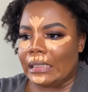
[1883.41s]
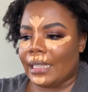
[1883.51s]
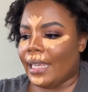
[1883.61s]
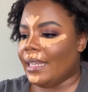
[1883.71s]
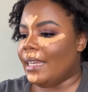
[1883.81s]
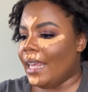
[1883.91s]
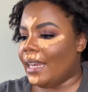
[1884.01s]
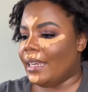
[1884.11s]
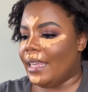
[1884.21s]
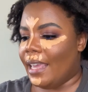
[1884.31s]
he
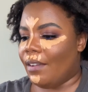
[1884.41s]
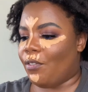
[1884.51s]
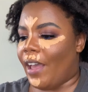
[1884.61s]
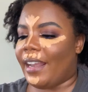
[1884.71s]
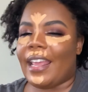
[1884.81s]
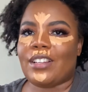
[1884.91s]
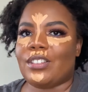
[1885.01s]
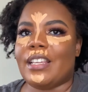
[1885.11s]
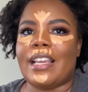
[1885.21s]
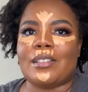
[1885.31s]
didn't get
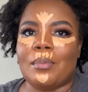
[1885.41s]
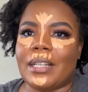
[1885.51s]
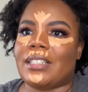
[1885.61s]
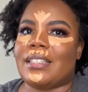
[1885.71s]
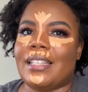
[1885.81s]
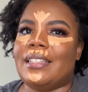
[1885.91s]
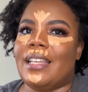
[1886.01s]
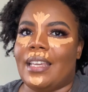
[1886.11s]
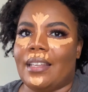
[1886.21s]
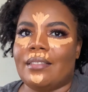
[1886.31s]
financially as much as he
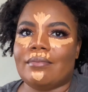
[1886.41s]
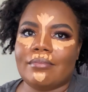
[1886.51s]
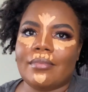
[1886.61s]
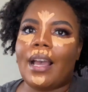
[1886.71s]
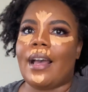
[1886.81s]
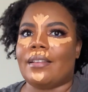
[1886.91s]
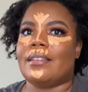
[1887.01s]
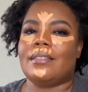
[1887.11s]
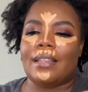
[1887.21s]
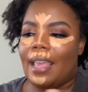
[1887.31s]
did.
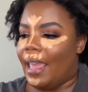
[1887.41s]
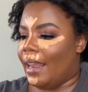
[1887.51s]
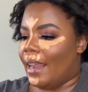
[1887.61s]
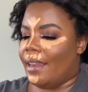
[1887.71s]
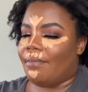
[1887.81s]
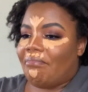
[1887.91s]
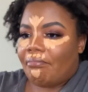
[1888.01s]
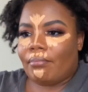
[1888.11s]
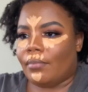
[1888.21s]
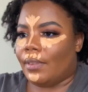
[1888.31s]
And
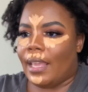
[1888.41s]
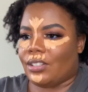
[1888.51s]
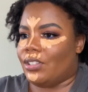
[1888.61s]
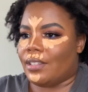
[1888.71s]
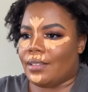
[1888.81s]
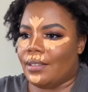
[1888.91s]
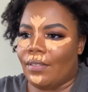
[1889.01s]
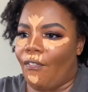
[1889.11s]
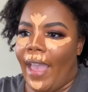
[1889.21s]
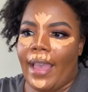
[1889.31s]
that's just
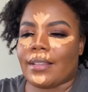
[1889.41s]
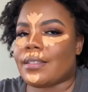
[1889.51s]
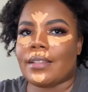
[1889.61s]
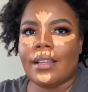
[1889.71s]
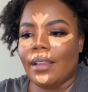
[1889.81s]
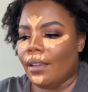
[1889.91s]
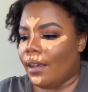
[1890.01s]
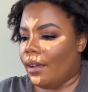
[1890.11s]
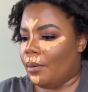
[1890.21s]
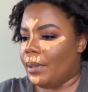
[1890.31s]
the facts.
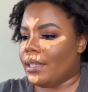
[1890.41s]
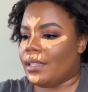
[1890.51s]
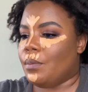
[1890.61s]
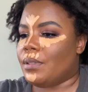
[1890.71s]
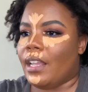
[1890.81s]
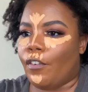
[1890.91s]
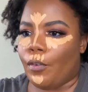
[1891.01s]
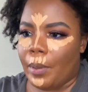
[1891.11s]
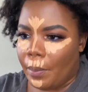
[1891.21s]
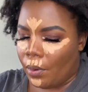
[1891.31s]
Because he was there
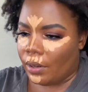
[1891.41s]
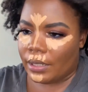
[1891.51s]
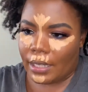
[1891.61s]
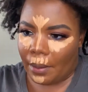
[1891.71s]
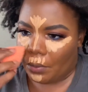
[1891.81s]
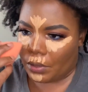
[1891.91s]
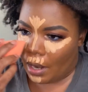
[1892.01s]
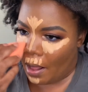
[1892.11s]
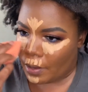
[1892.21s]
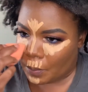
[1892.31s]
for people all the time, going to
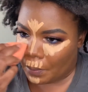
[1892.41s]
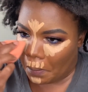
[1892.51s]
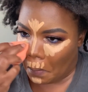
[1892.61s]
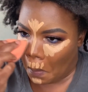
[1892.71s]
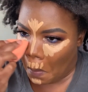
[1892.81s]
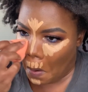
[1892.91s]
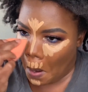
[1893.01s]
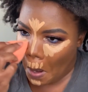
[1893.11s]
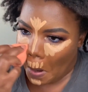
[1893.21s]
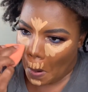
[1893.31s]
the hospital,
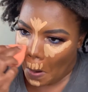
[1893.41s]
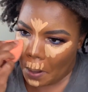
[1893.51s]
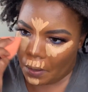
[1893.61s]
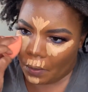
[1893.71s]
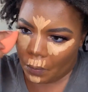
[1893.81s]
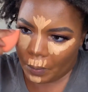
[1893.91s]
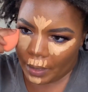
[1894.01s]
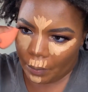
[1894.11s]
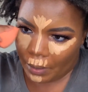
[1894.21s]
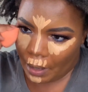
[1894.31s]
when
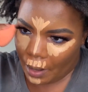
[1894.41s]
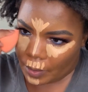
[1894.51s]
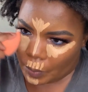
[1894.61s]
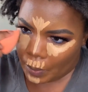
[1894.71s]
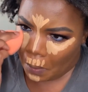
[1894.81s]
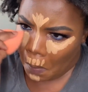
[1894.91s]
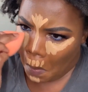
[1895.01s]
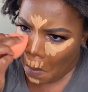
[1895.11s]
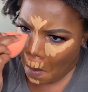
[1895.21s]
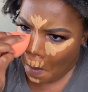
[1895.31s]
they were in the
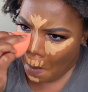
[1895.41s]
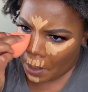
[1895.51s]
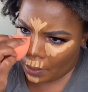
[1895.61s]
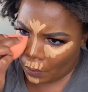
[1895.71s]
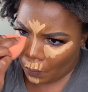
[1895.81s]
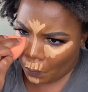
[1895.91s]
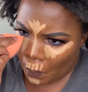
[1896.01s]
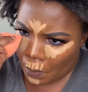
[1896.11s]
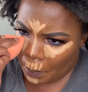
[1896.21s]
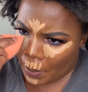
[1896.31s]
hospital,
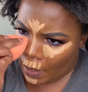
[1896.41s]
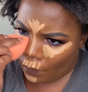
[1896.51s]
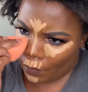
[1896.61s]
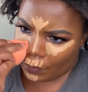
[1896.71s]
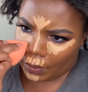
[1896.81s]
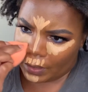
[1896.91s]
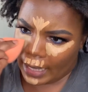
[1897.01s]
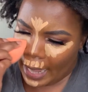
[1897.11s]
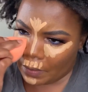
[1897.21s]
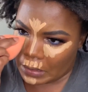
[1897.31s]
being involved in
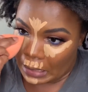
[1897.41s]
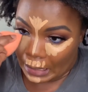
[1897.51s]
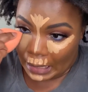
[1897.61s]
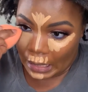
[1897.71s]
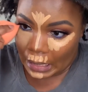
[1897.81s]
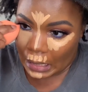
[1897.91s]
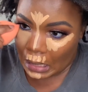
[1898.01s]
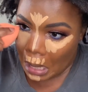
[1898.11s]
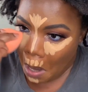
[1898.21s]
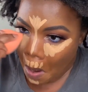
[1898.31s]
counseling,